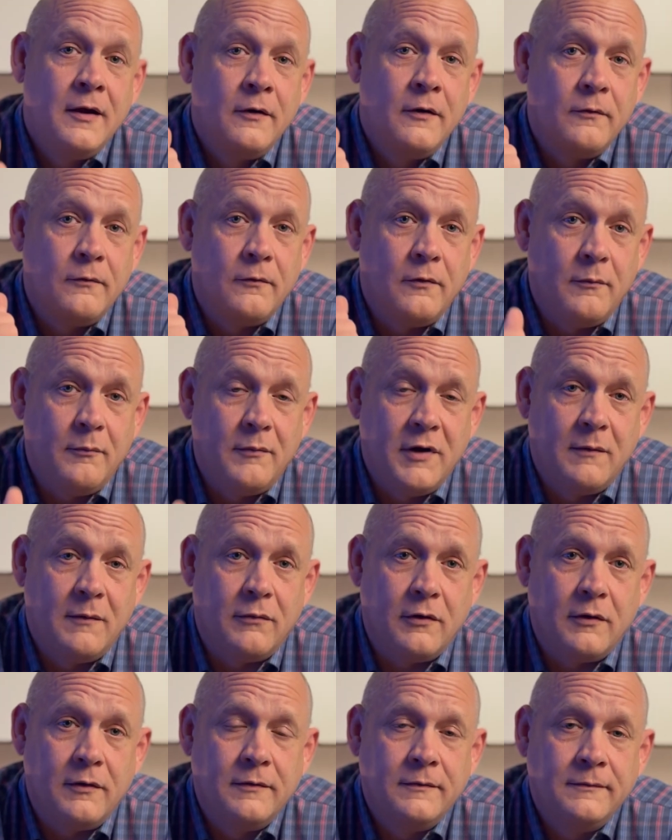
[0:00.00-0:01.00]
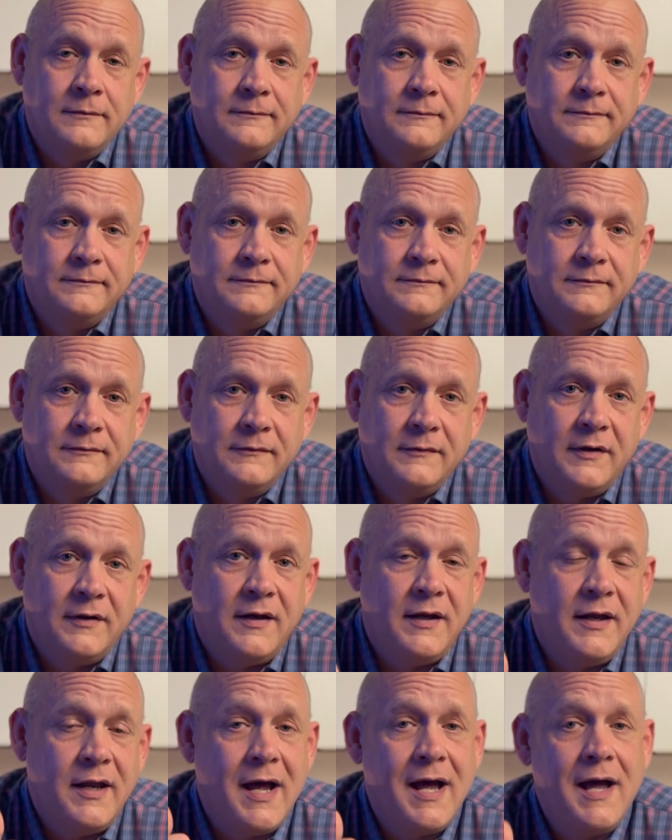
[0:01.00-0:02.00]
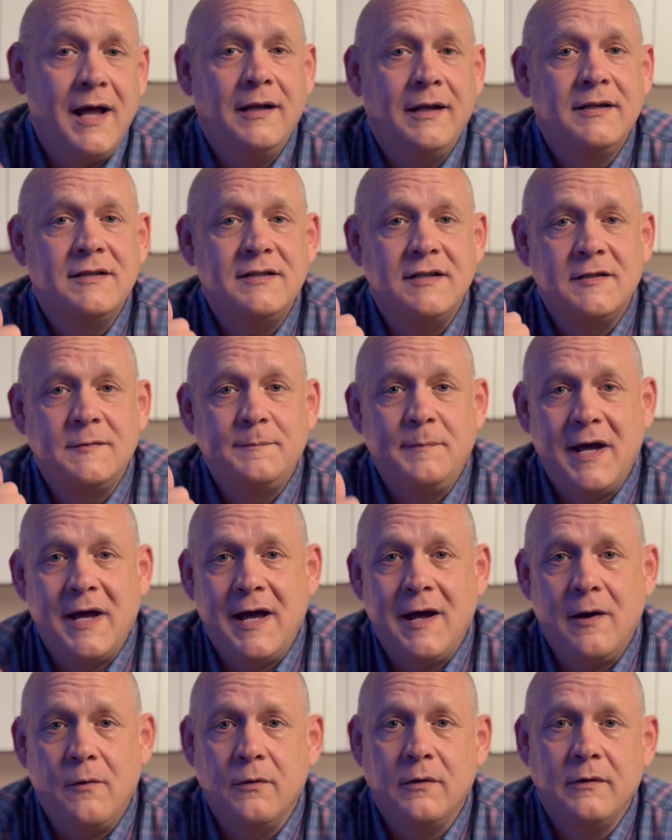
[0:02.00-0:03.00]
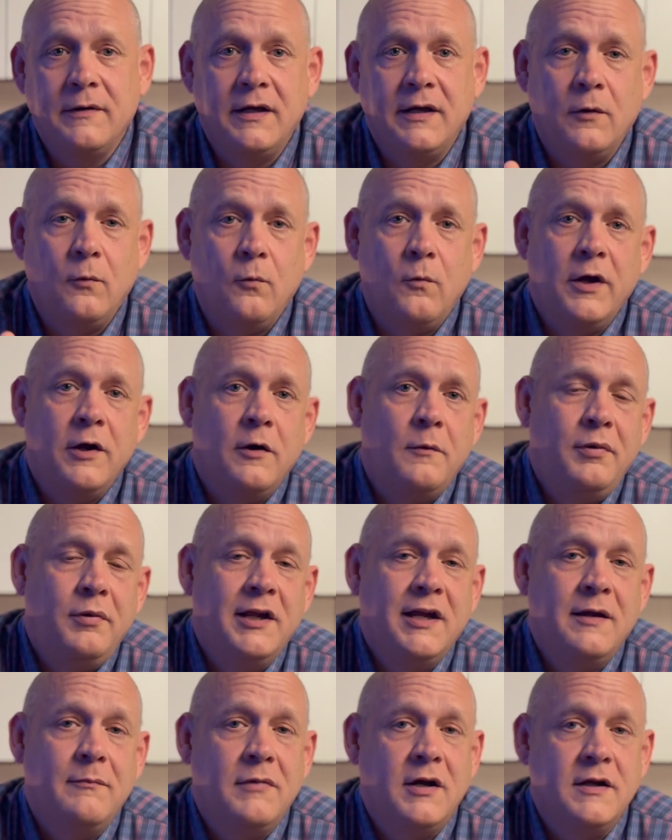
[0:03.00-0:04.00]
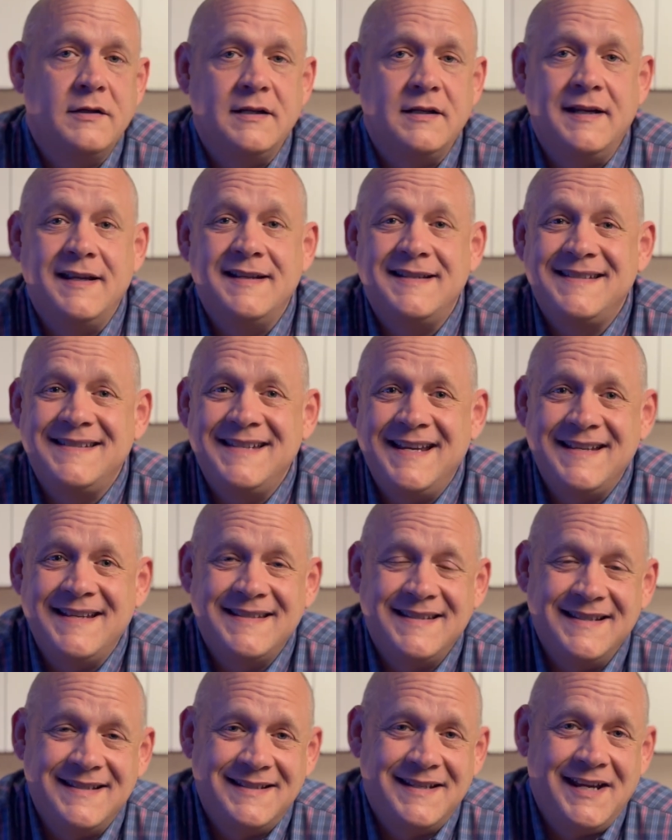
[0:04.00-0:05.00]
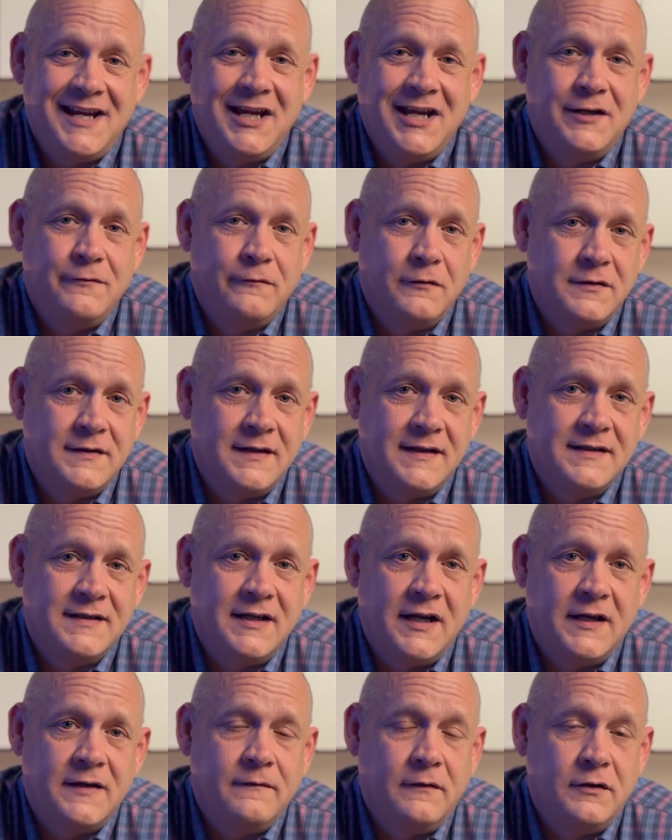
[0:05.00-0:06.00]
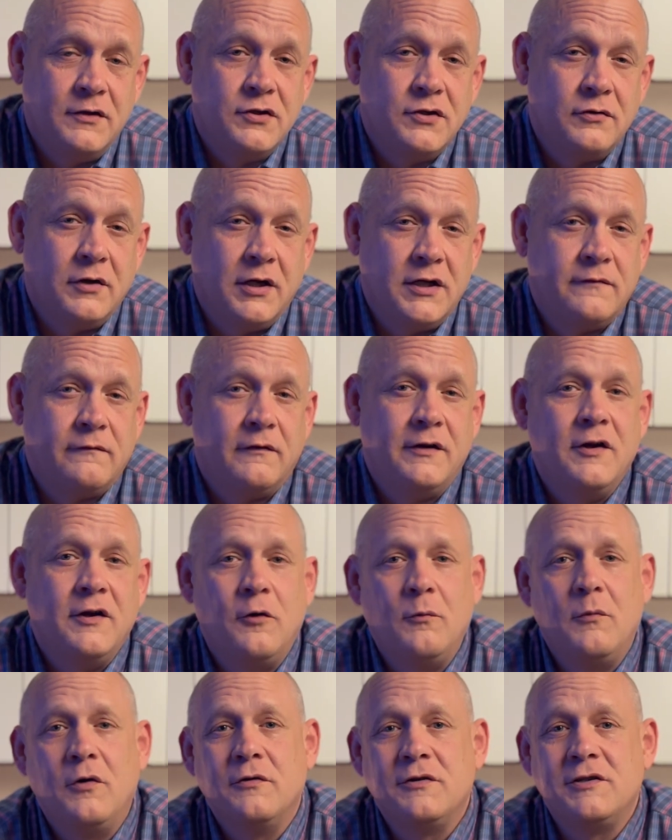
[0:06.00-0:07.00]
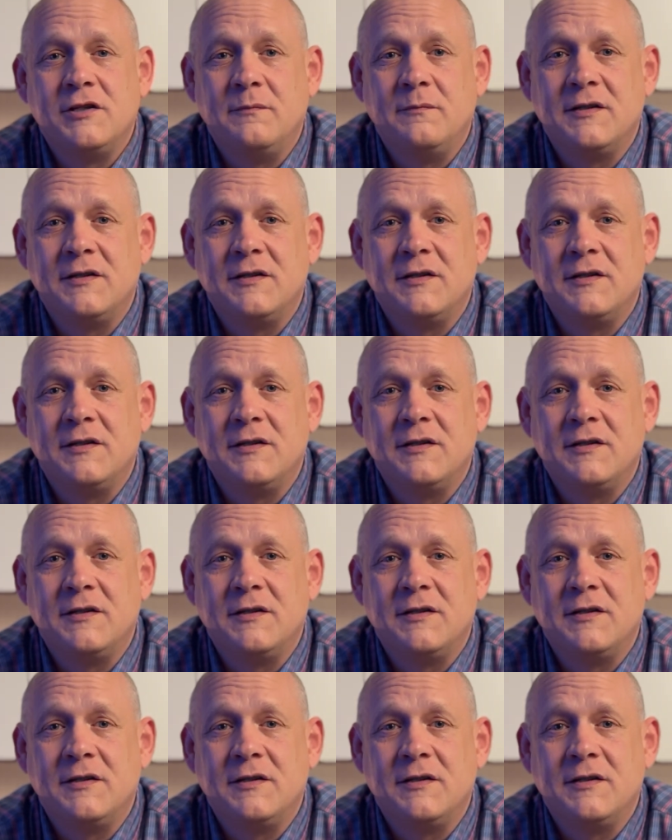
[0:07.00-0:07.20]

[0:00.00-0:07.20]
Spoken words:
Remember, knowledge is power, and a well-planned budget, it sets the stage for a successful and stress-free homeownership